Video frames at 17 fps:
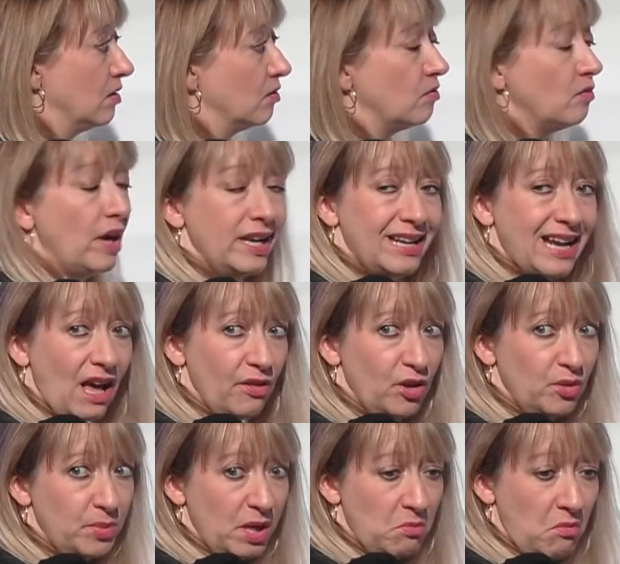Right now they're
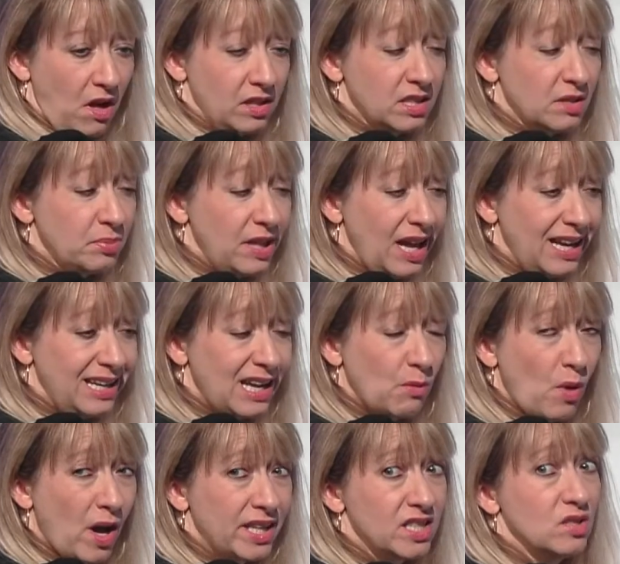being multiplied. I
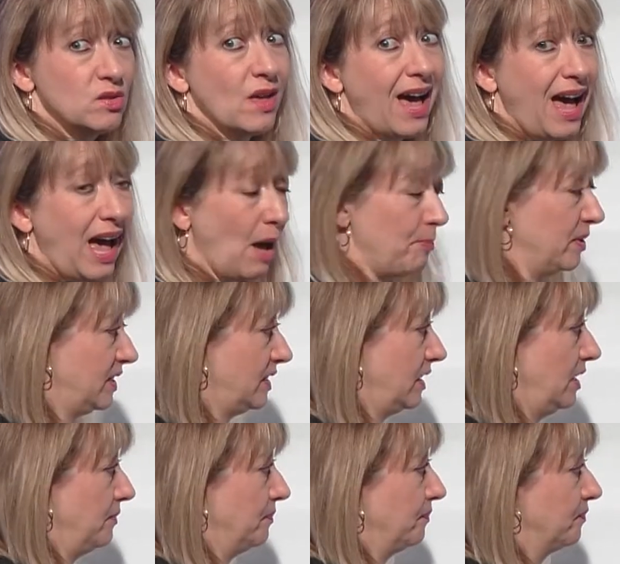want to do the
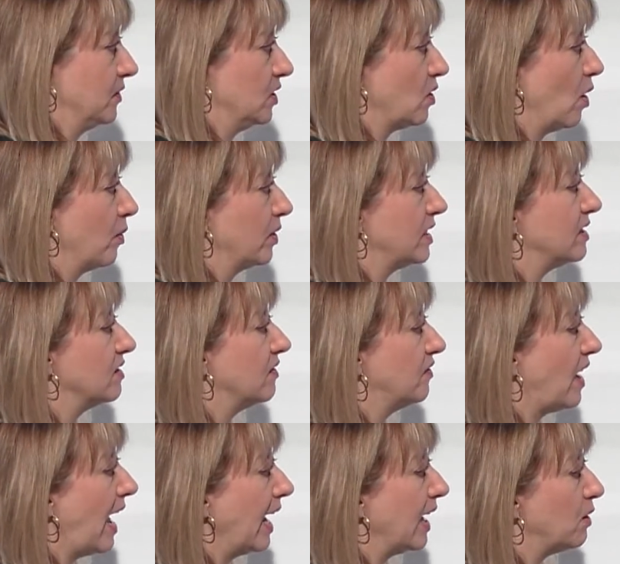opposite. So I want to
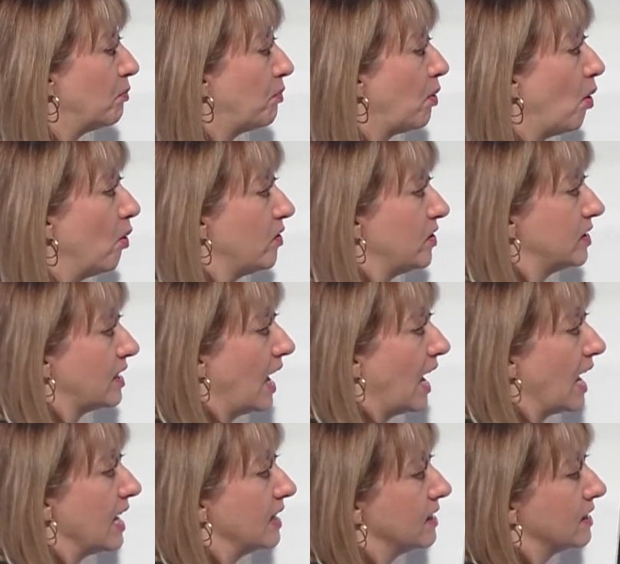divide both
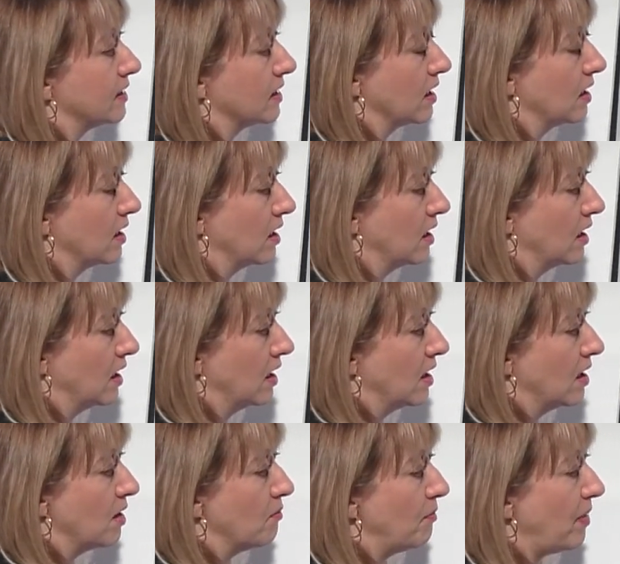sides
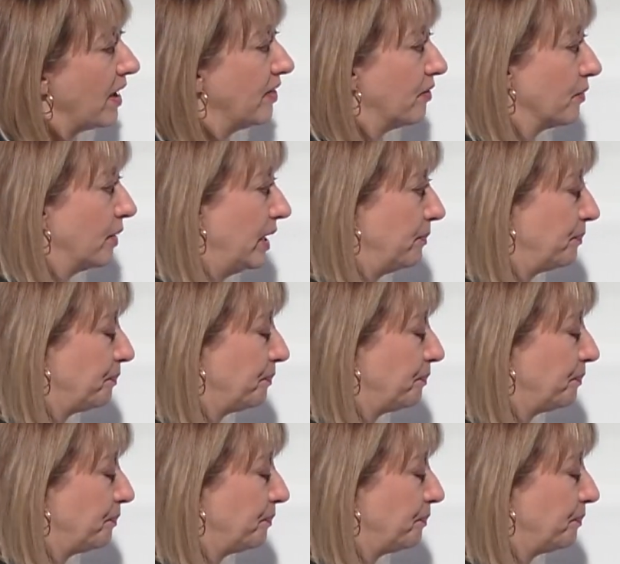by 3.